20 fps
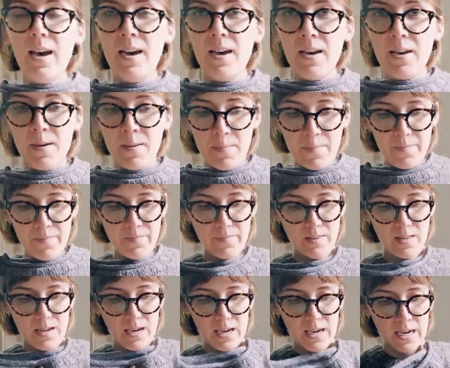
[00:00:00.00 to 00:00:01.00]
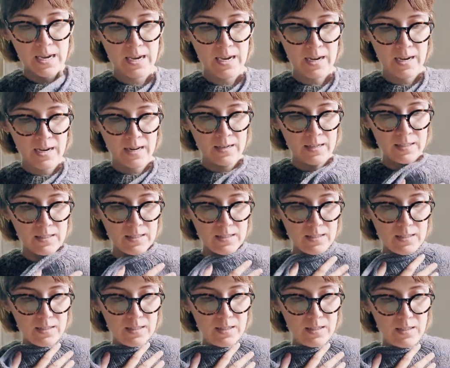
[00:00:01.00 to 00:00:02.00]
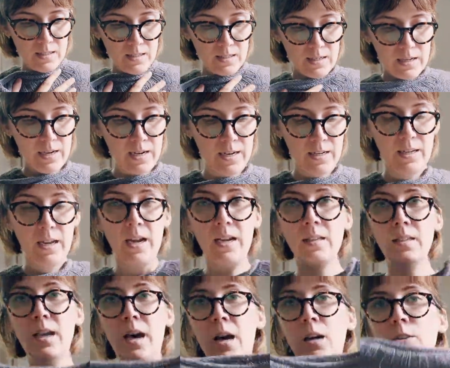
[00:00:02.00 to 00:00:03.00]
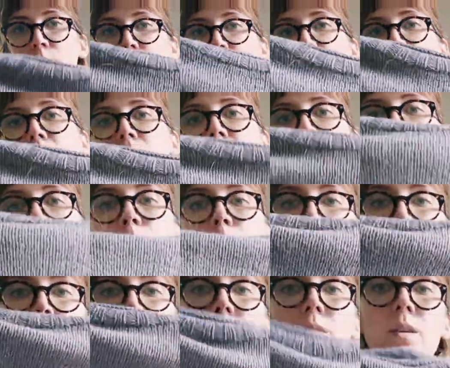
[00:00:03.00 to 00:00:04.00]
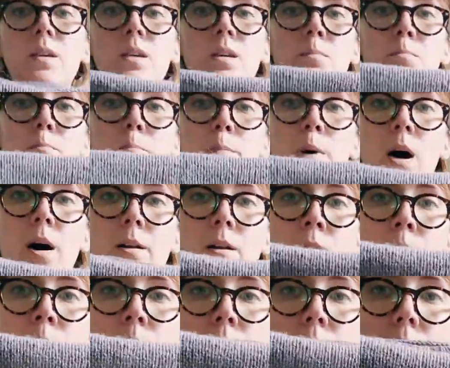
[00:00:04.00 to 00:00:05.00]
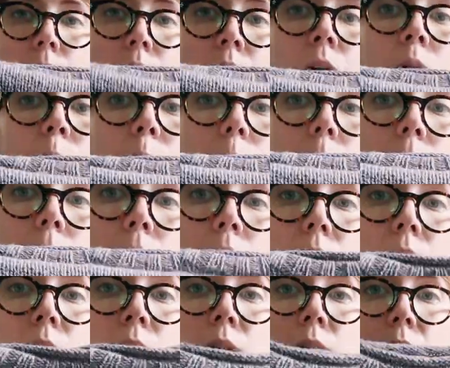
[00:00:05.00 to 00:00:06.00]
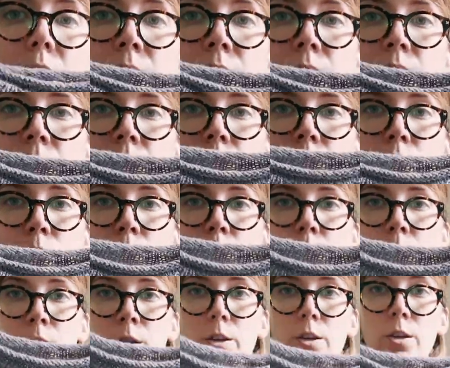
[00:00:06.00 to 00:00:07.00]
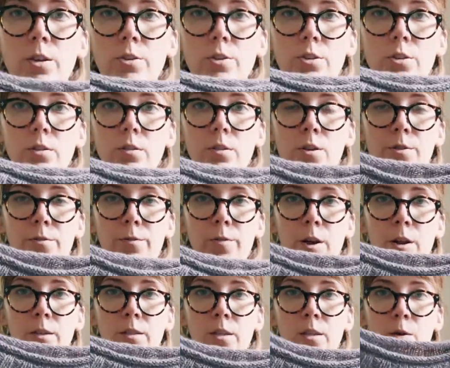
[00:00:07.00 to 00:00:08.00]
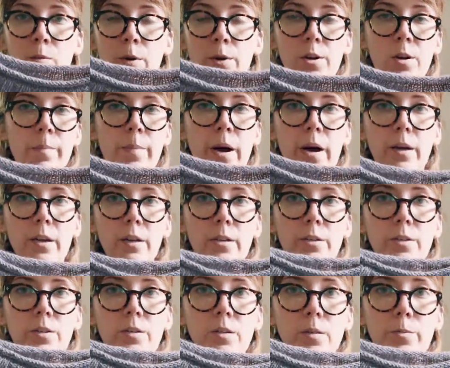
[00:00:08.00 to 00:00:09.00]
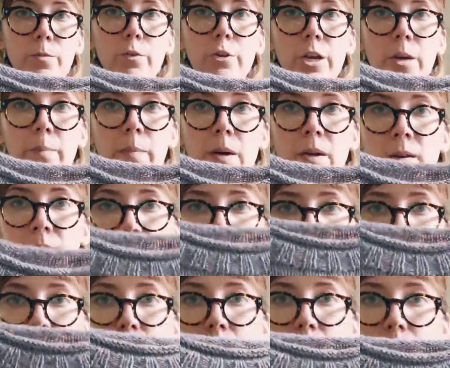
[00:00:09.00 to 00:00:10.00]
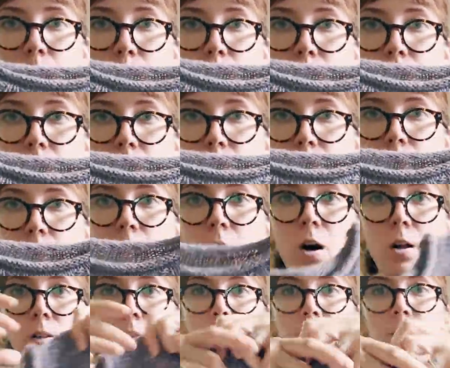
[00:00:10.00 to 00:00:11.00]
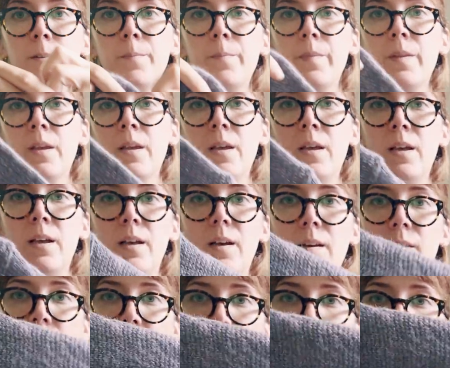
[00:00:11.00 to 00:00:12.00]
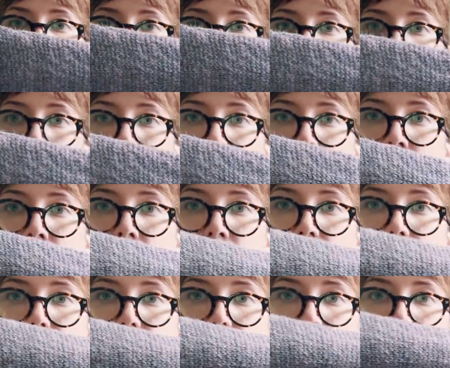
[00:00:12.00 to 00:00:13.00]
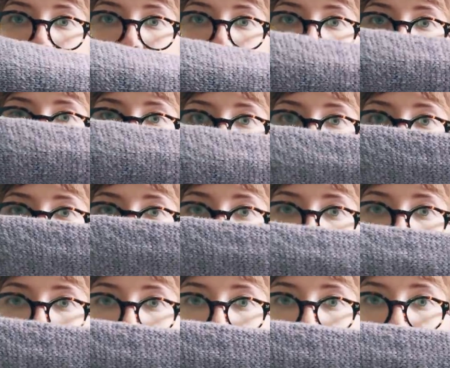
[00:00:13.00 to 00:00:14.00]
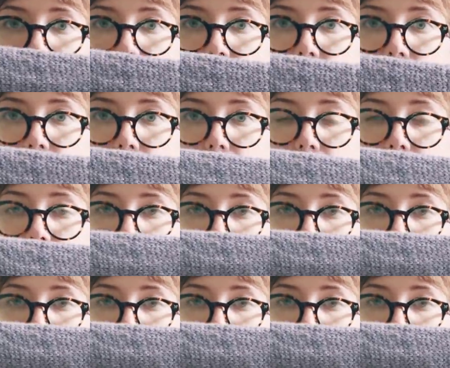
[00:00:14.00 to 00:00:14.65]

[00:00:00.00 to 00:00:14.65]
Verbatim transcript: Um, and it is actually knit from the bottom up. And then you work your, your front and you work your back and you do some shaping, and then you pick up and knit your collar, and then you pick up and knit the sleeves.